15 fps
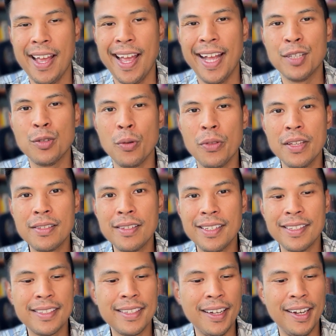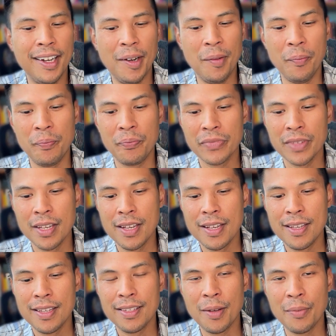And so this is
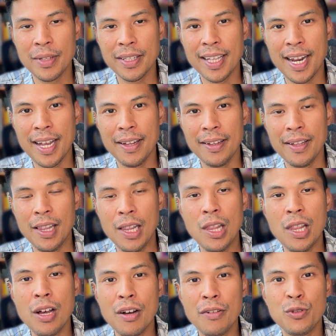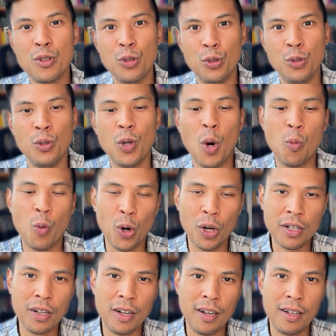something that I love to
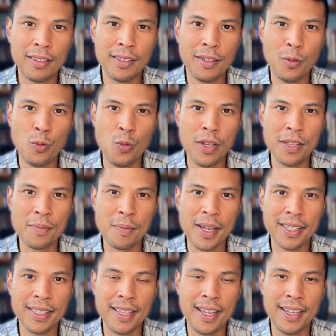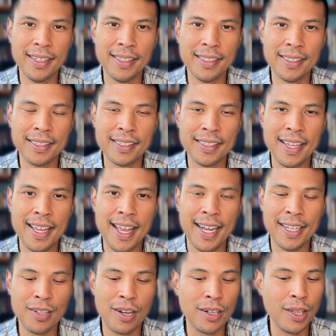work on with my clients. I
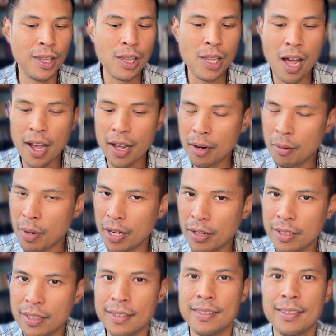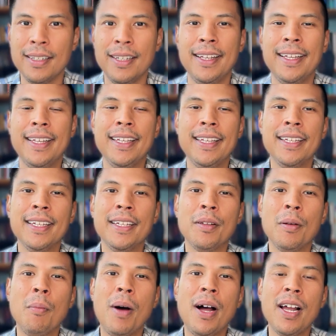talk a lot about it in
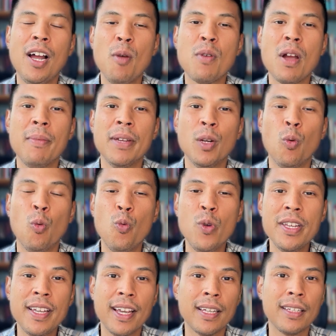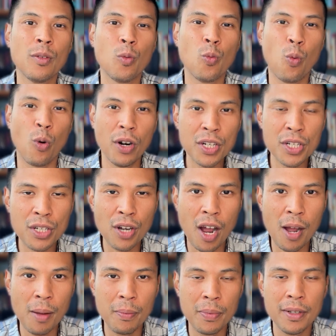my upcoming weekend
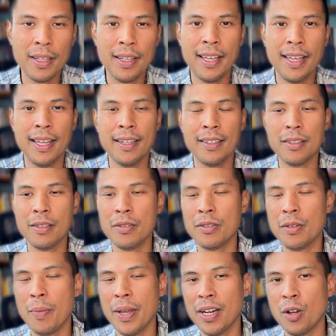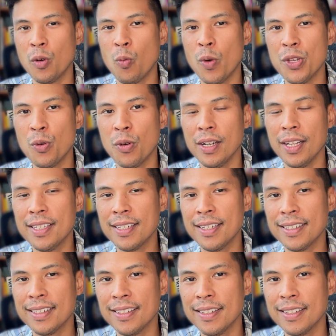workshop. And depending on when you are
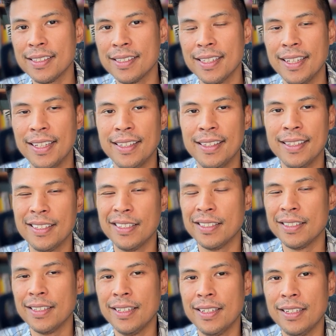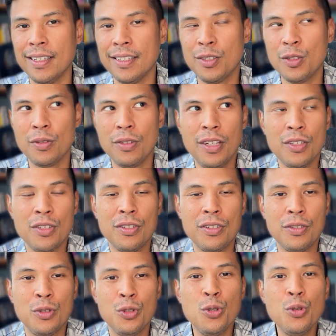listening to this, this is
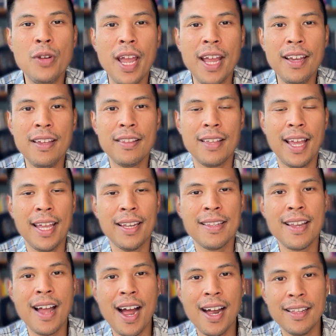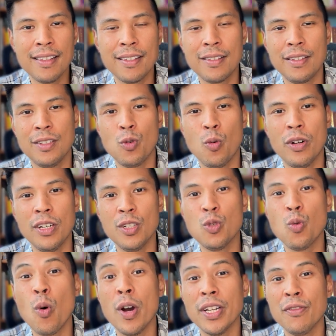June 8th and 9th,
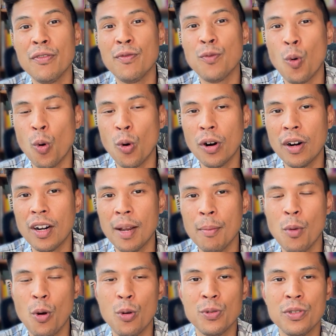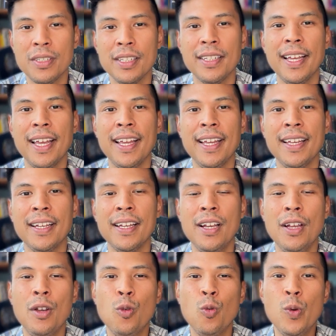2024. I'm hosting a
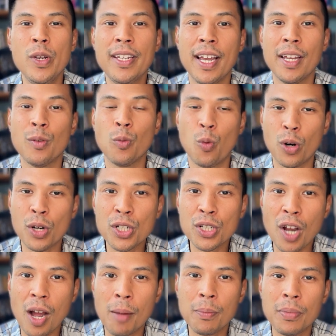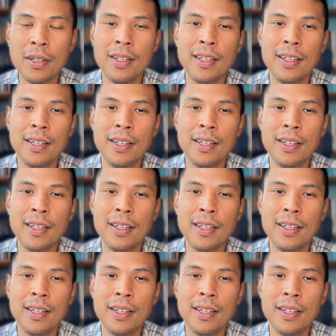weekend workshop.